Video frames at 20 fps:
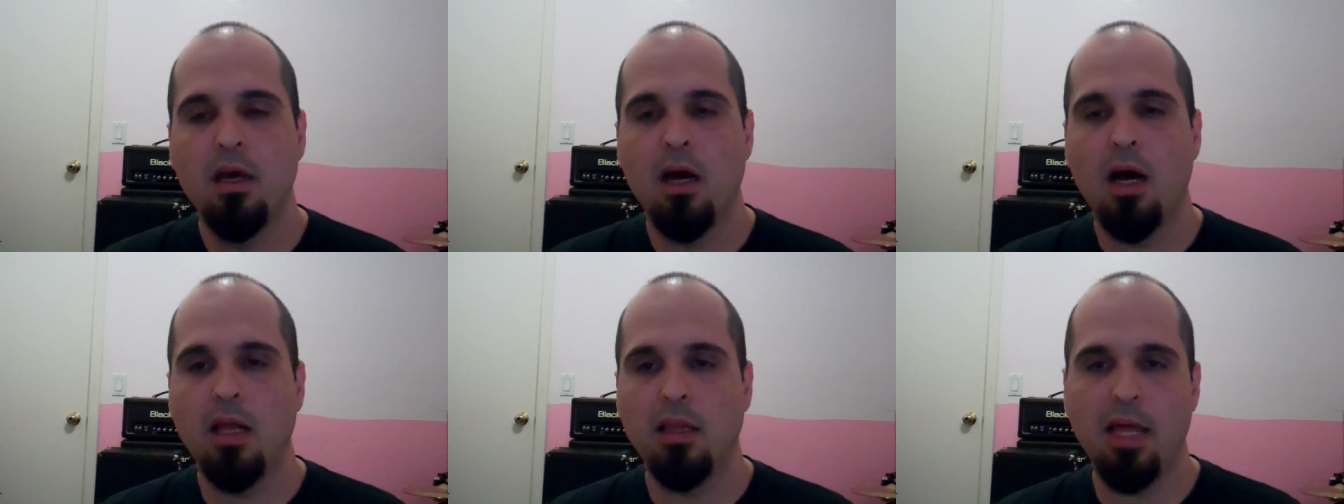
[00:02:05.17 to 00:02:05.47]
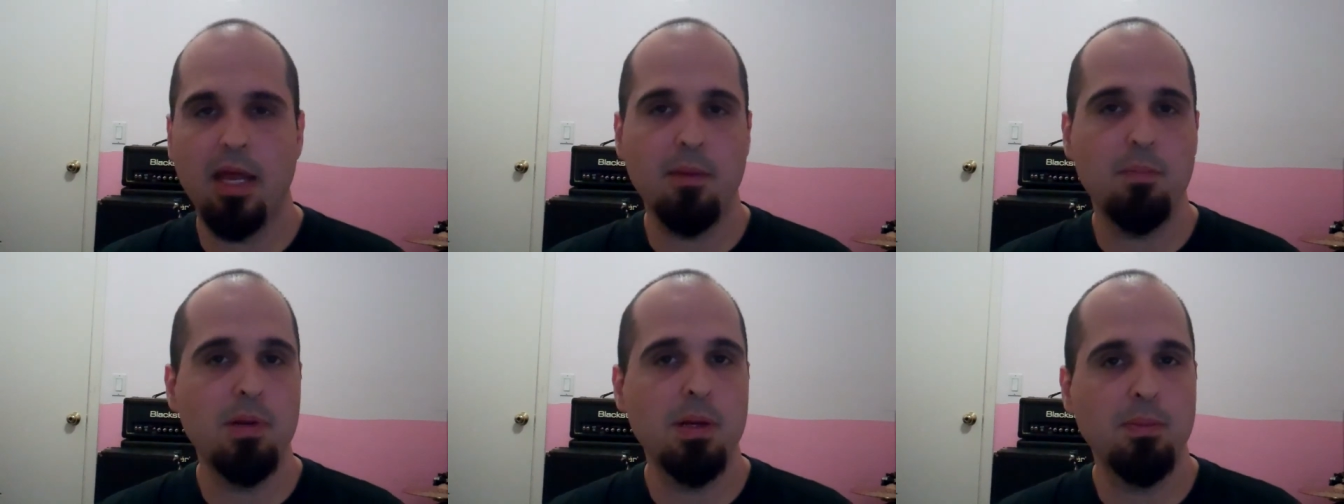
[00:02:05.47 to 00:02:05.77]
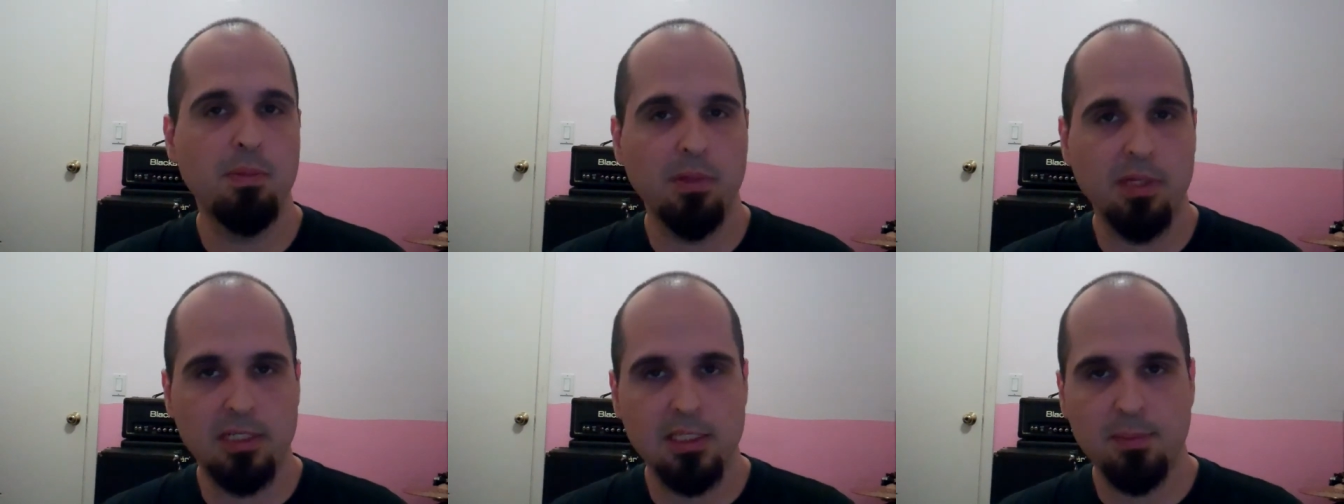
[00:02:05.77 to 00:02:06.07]
A lot of
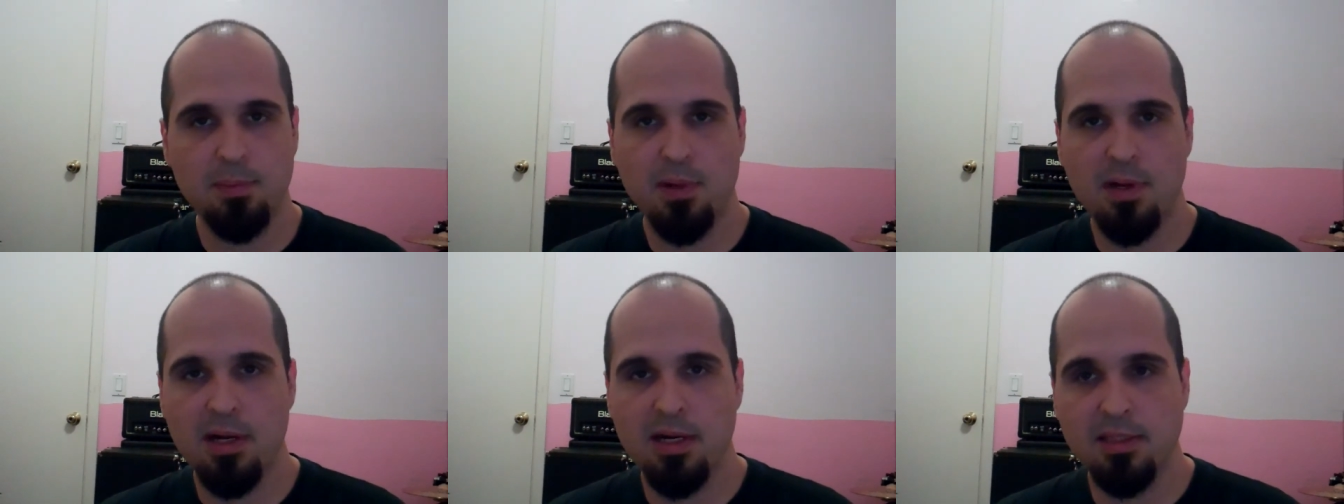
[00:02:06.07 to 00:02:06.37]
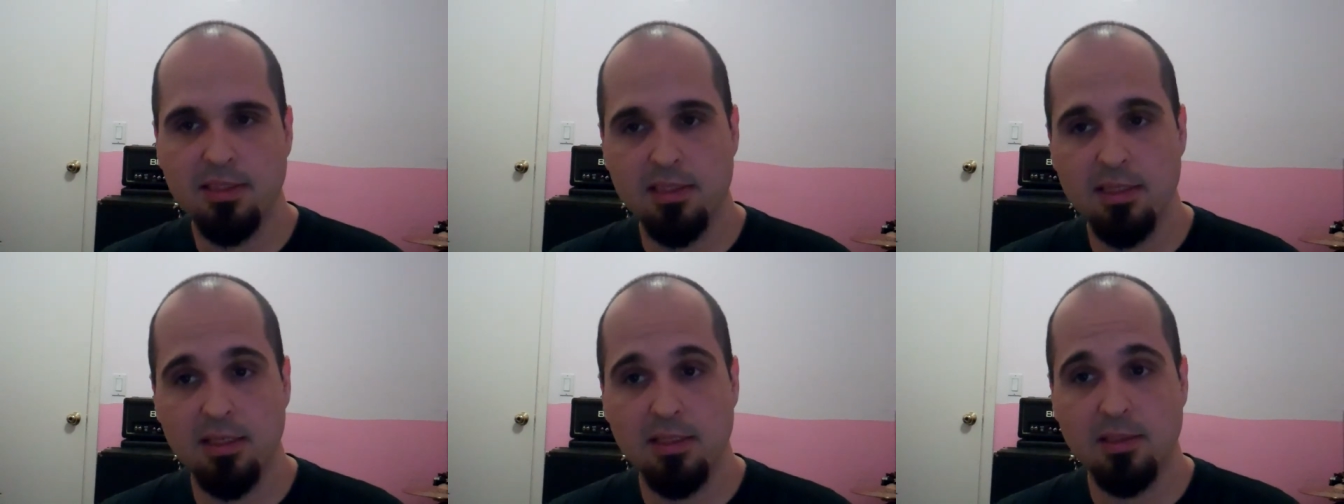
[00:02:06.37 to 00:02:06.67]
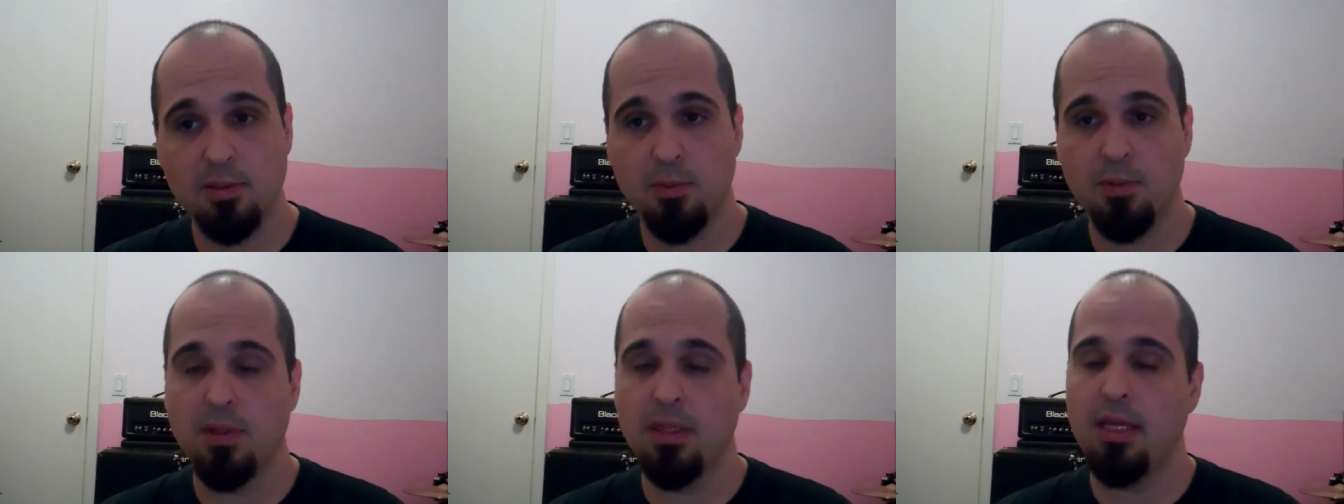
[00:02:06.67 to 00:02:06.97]
people experience
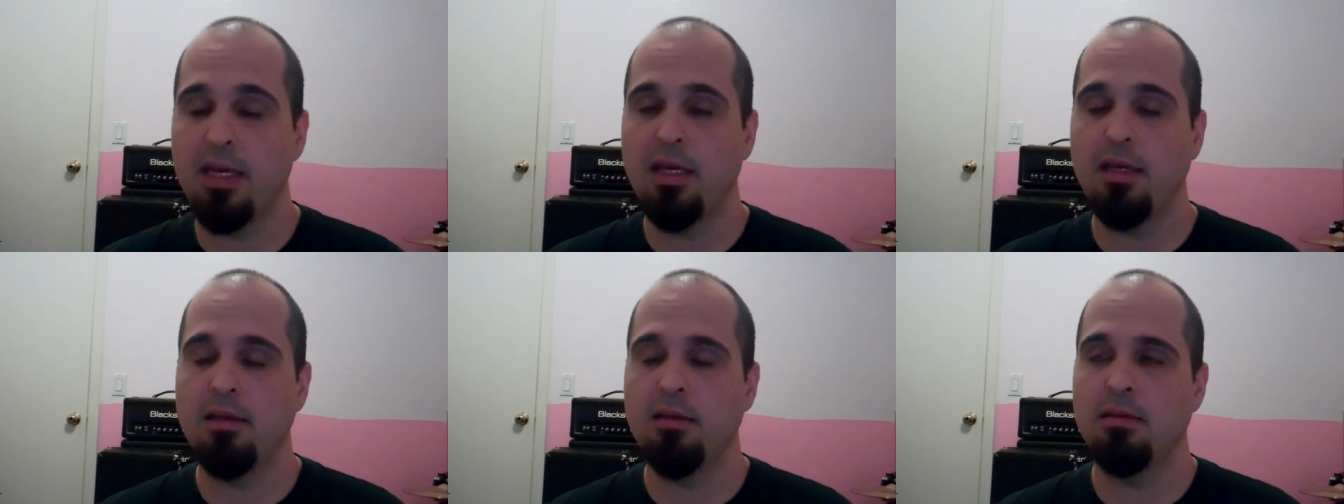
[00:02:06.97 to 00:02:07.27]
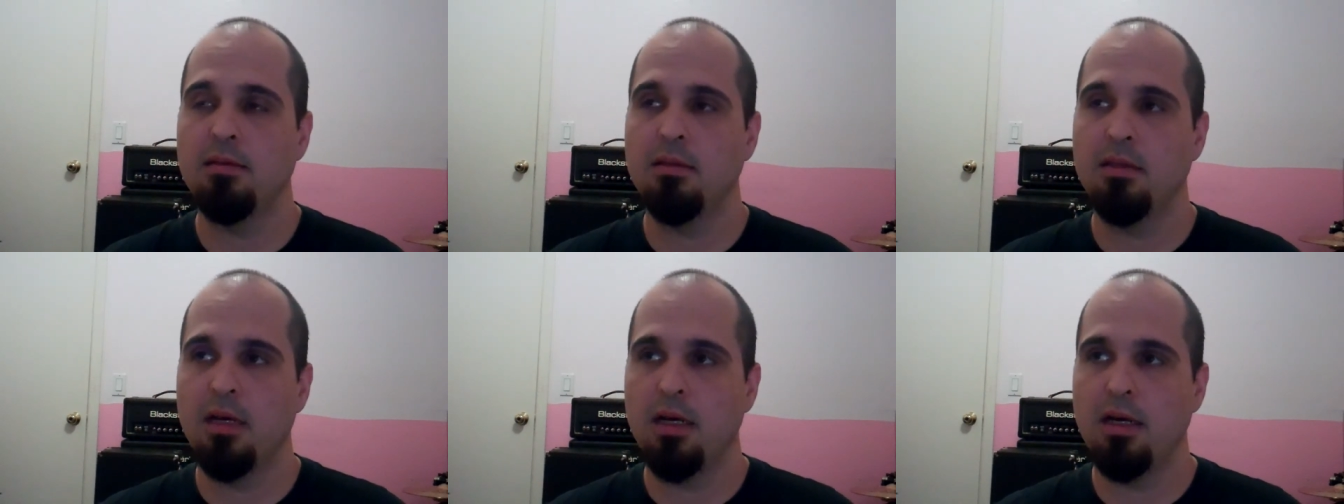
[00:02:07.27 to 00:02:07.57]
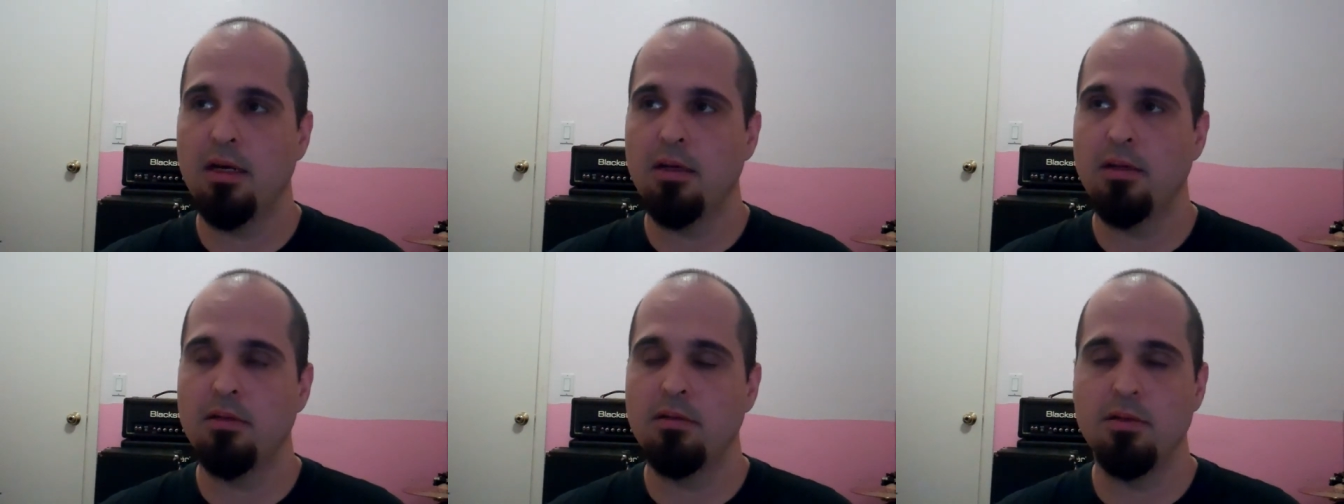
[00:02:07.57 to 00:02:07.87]
this when they
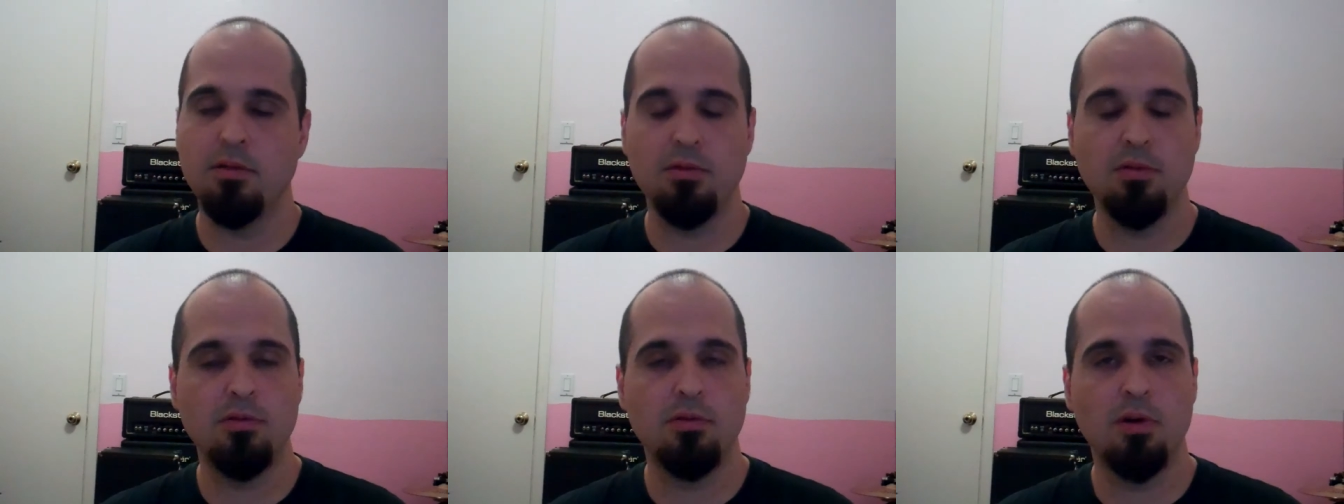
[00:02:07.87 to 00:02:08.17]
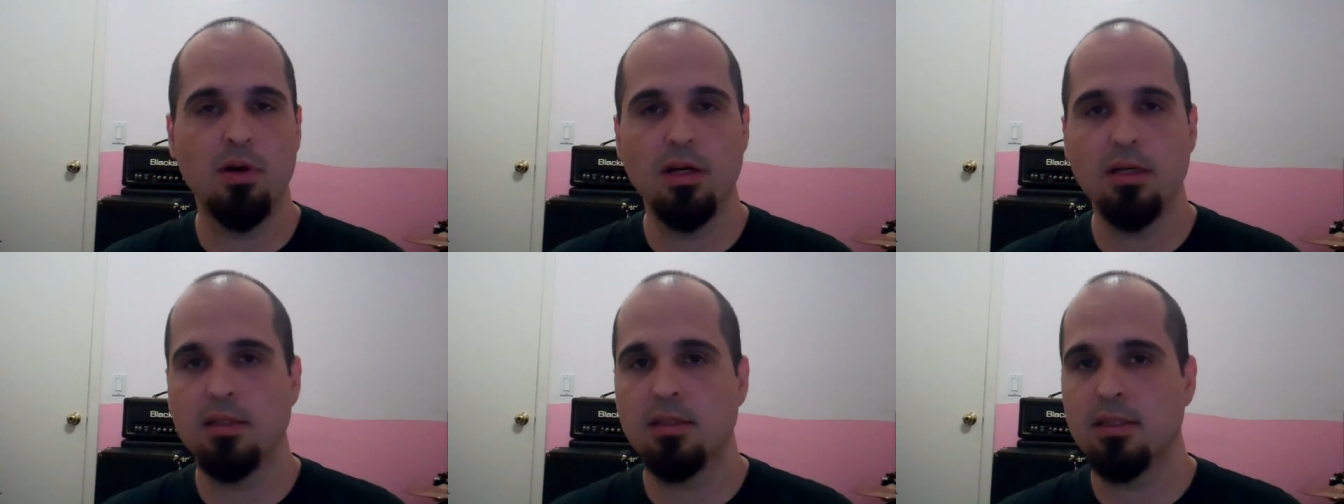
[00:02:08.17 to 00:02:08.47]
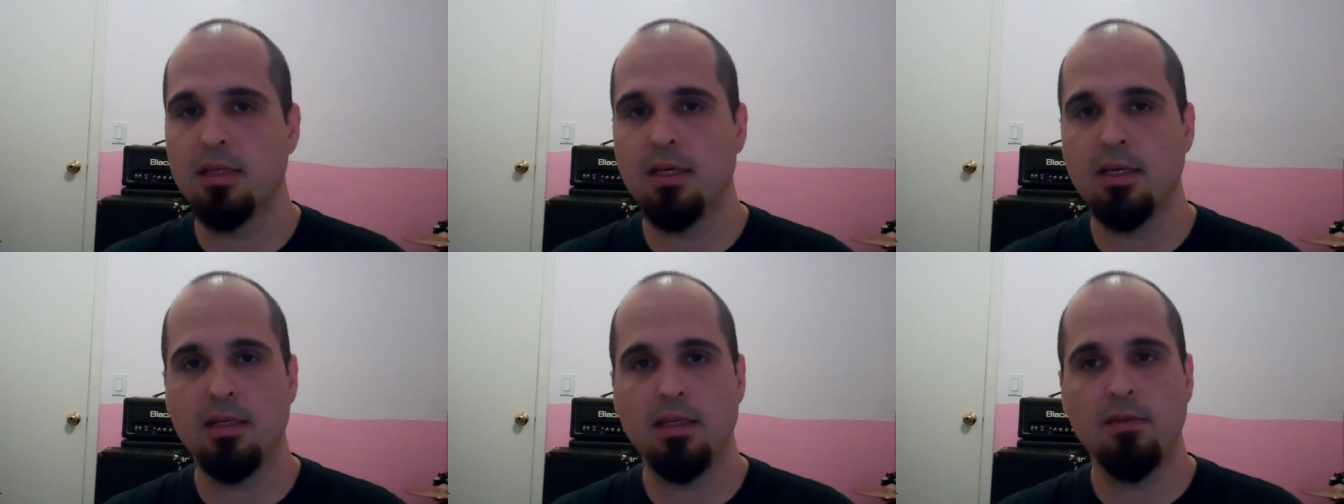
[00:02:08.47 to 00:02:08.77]
do drugs,
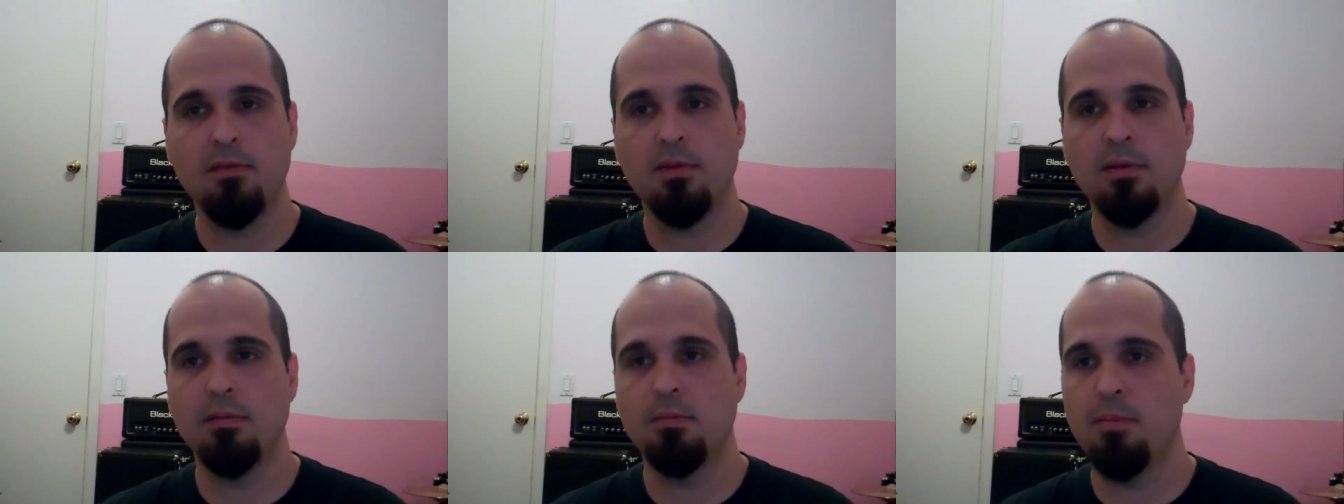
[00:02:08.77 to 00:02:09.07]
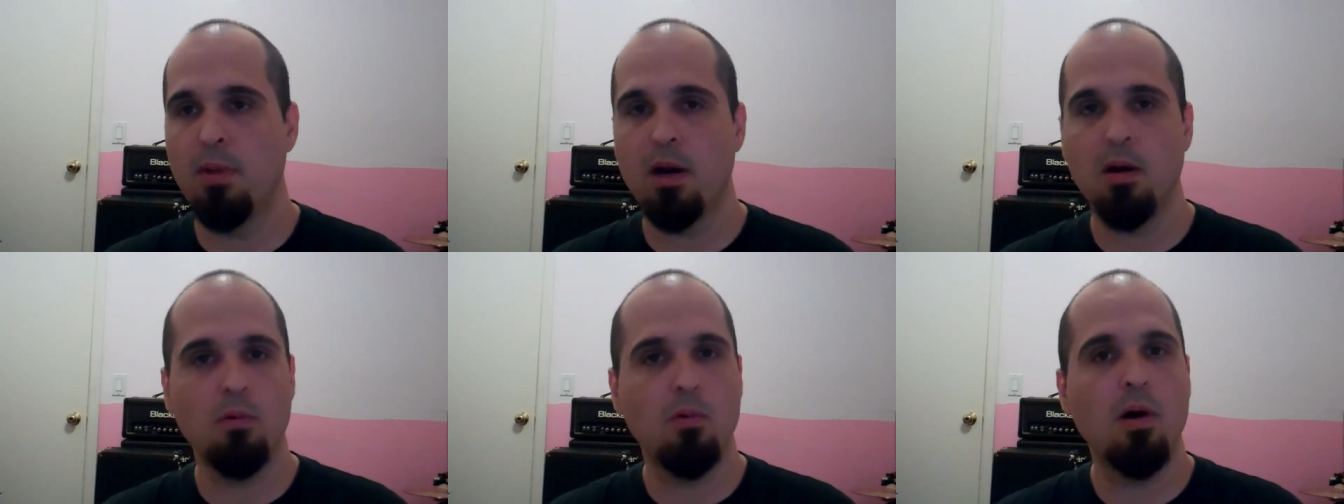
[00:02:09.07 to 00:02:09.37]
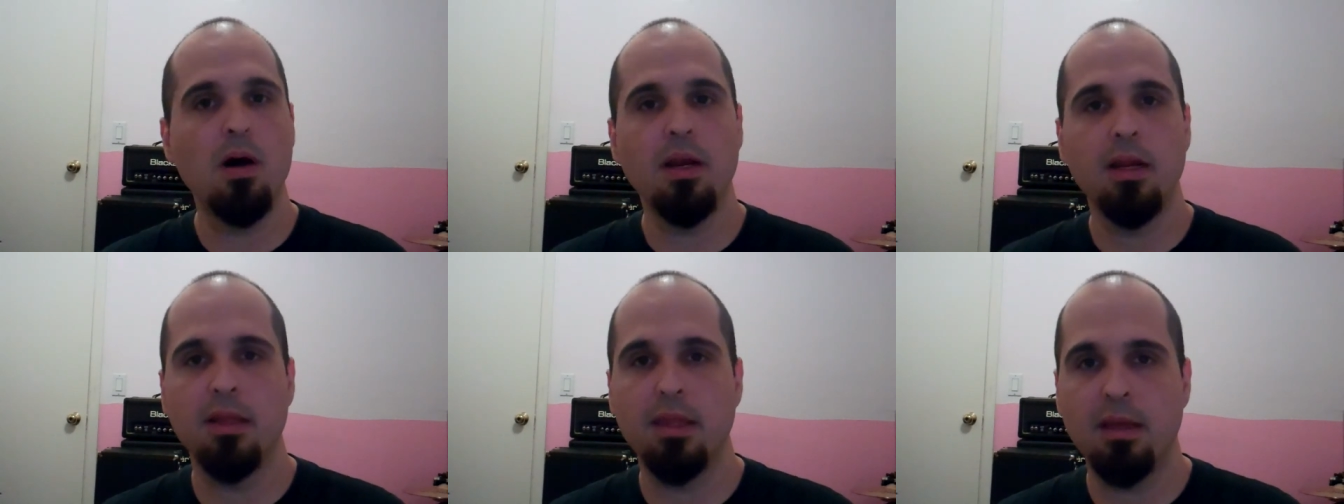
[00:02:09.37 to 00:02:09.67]
like even
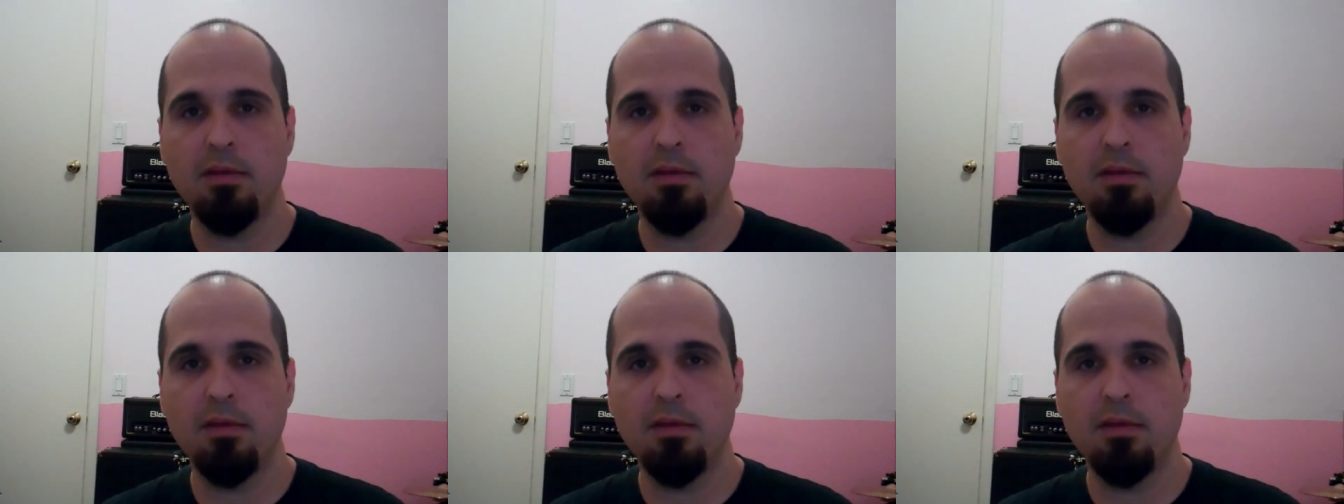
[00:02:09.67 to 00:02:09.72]
marijuana.